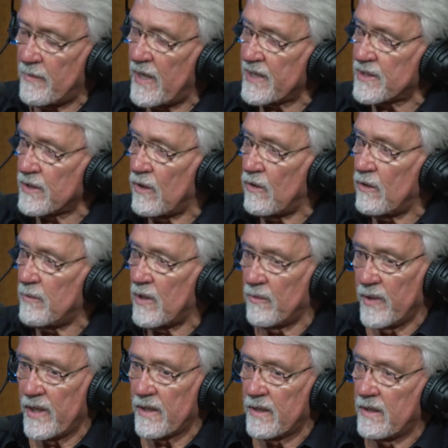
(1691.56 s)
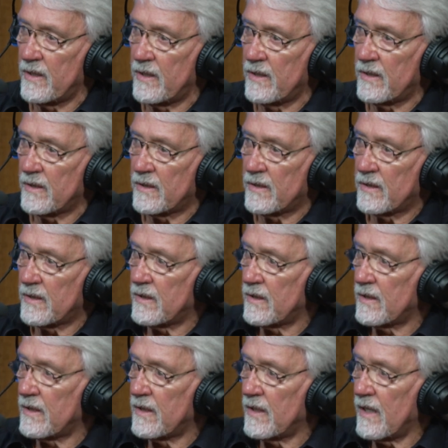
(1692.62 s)
I saw him, I went,
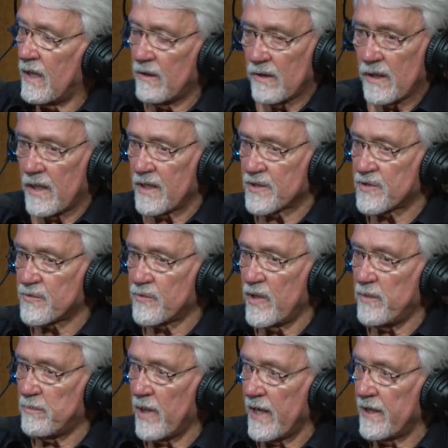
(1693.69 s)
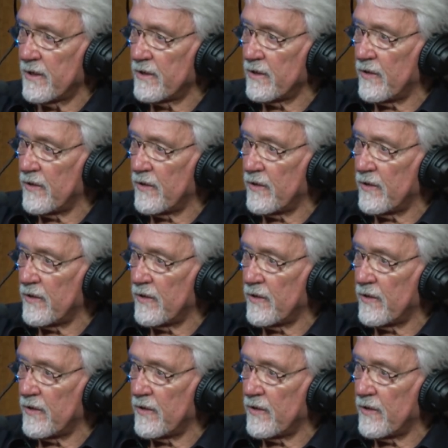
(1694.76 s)
I look like a street painter to